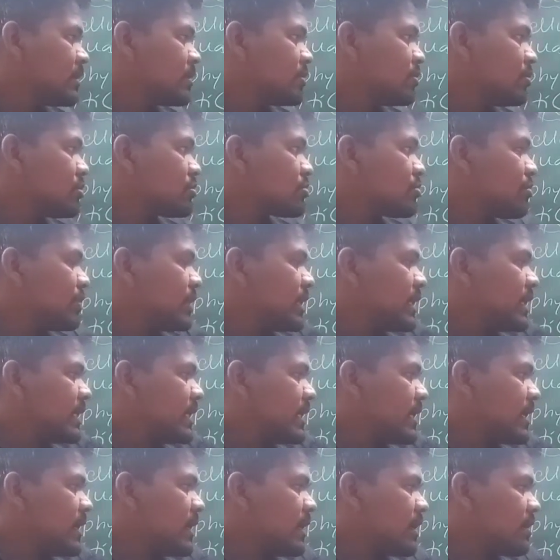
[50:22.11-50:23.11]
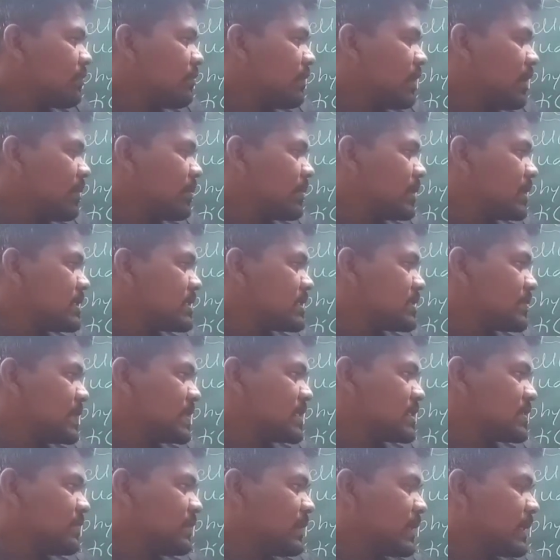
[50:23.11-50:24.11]
Those conidia are formed in
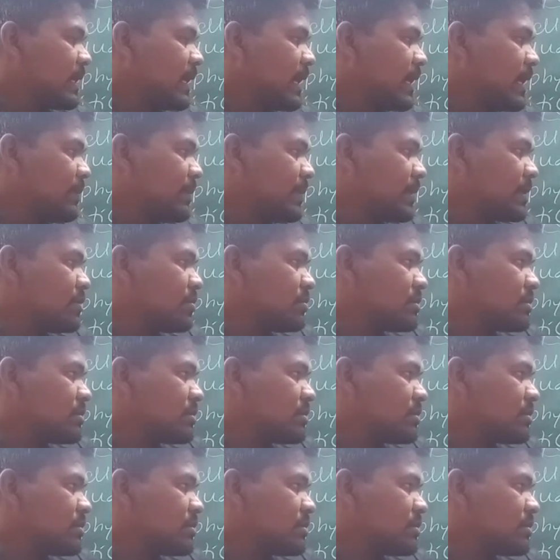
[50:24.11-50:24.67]
specific hyphae,